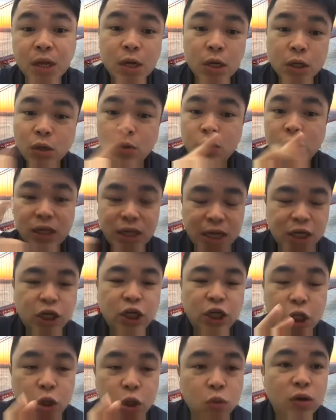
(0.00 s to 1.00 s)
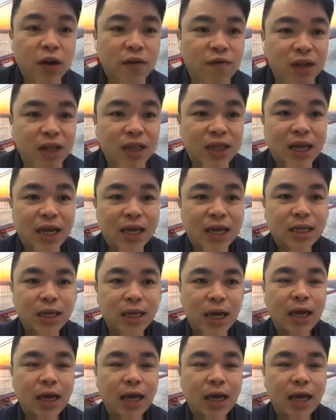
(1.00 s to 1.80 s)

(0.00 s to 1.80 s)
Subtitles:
So it's actually two different tests.